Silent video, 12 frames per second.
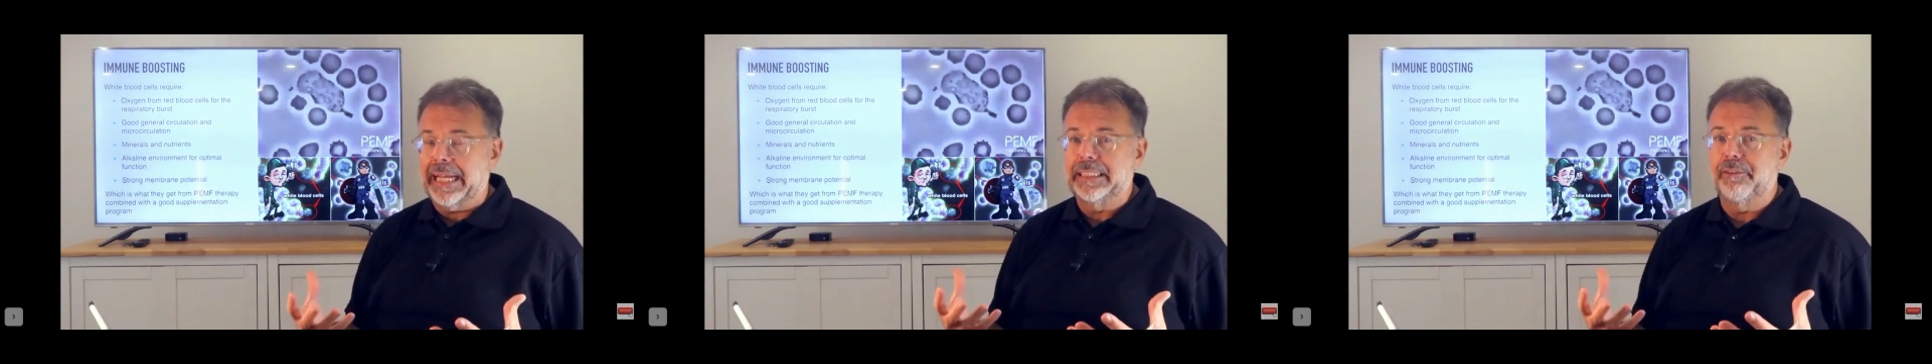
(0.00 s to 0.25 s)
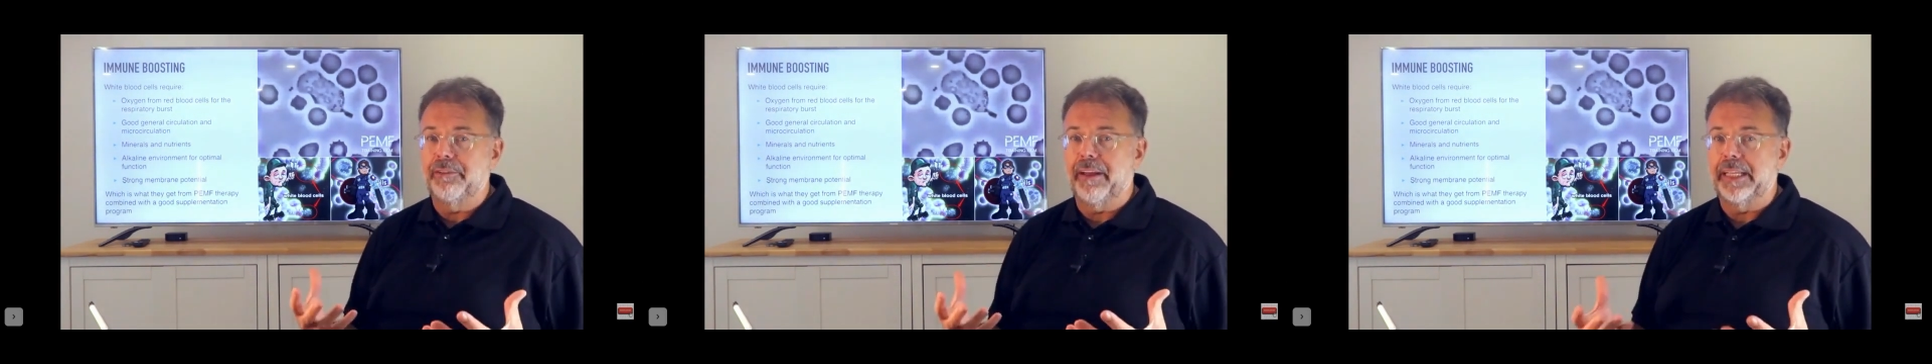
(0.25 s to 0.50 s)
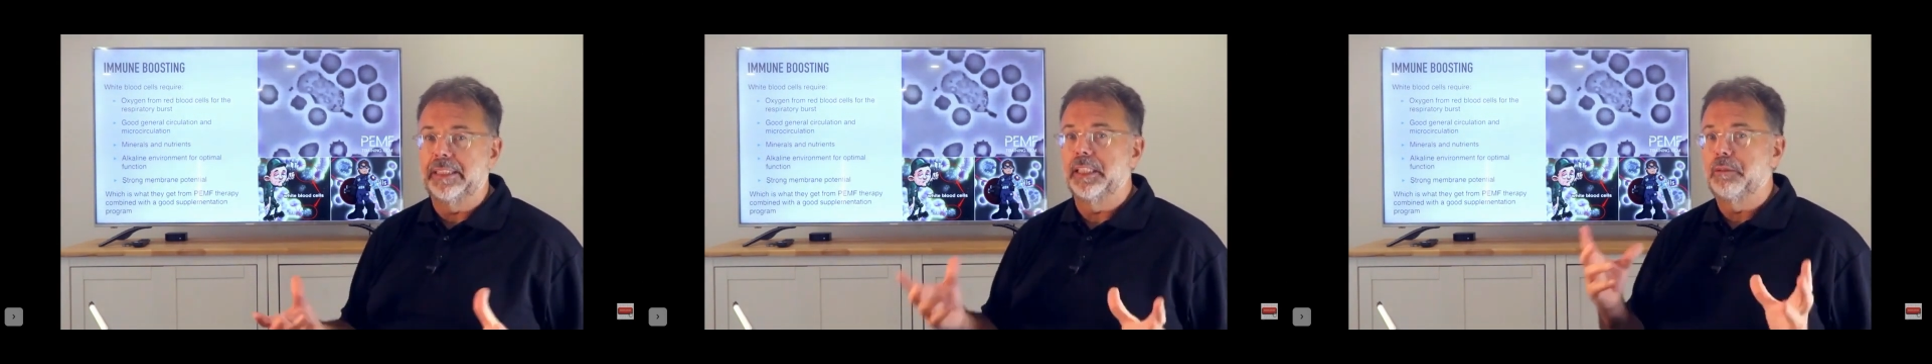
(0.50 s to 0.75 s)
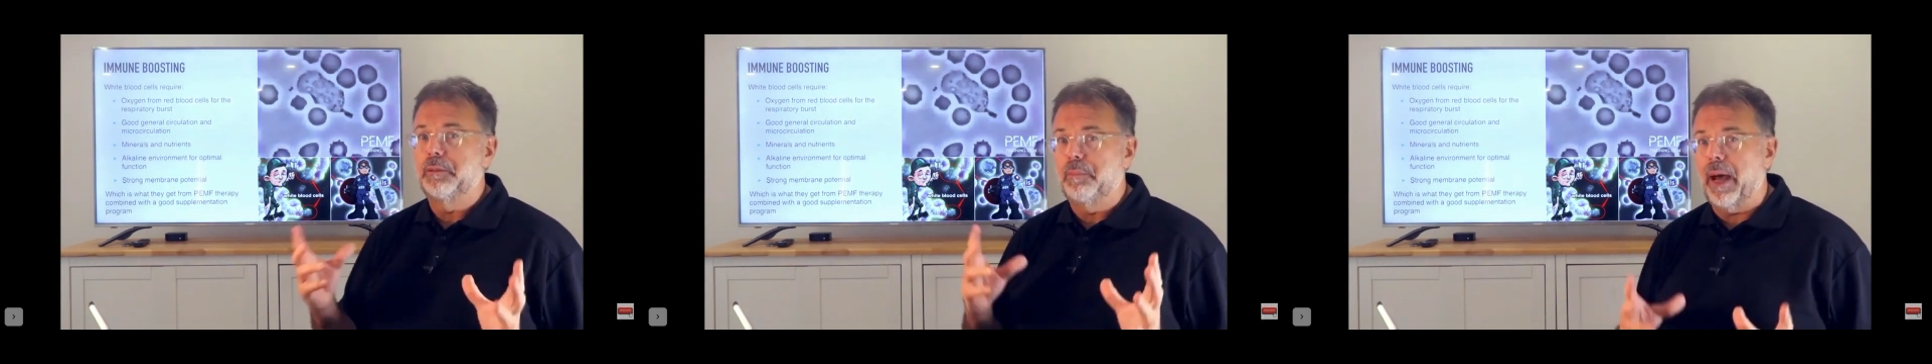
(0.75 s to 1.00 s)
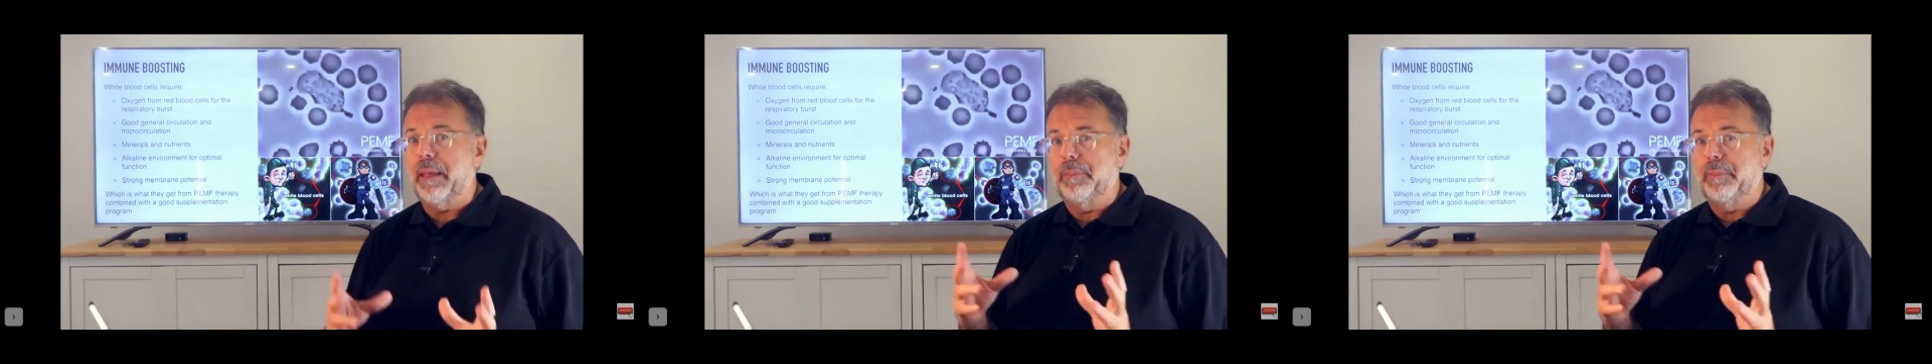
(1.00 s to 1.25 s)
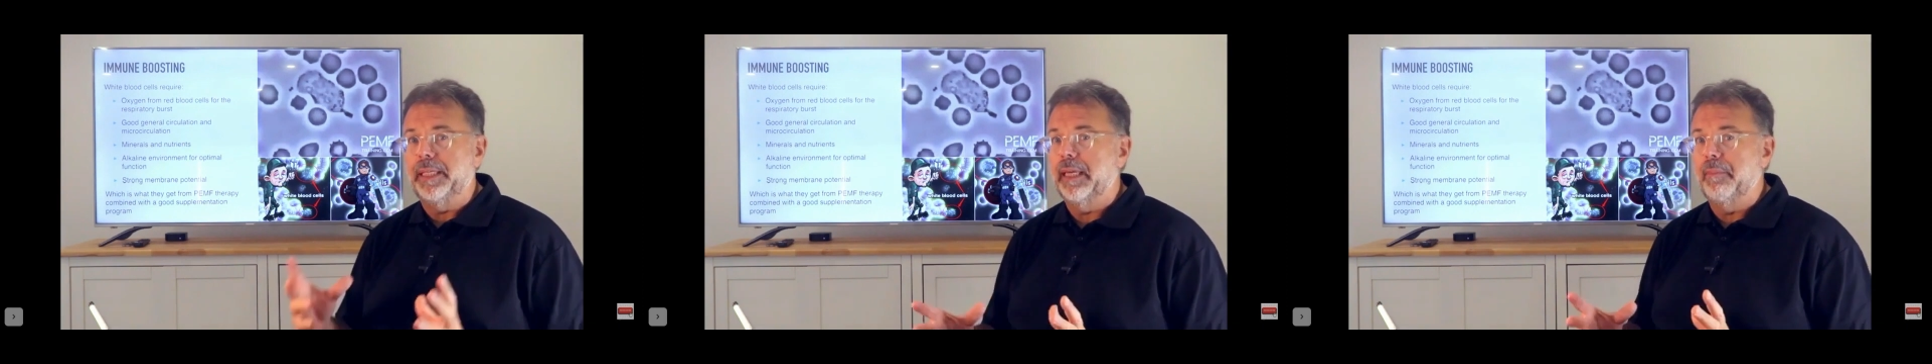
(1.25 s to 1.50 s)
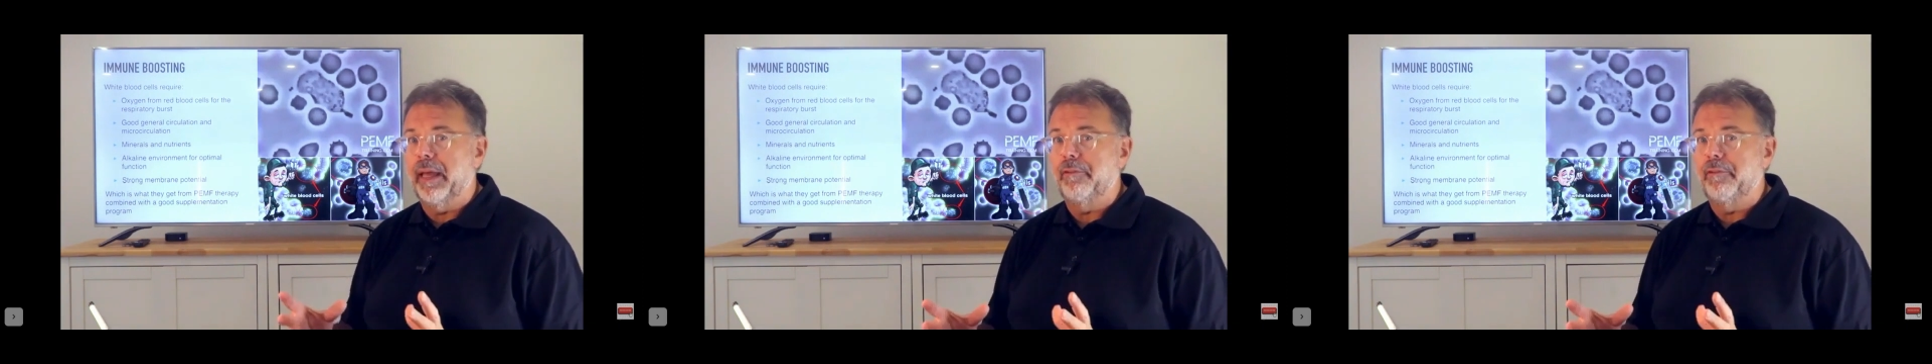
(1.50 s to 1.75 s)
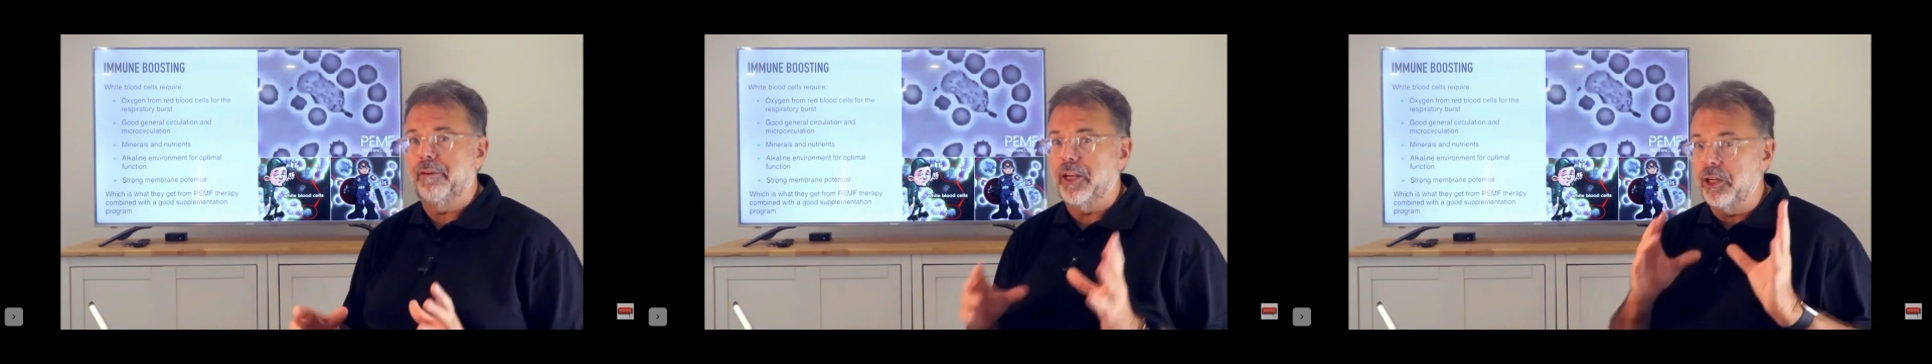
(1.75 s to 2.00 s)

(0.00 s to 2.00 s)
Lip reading: activated by PMF,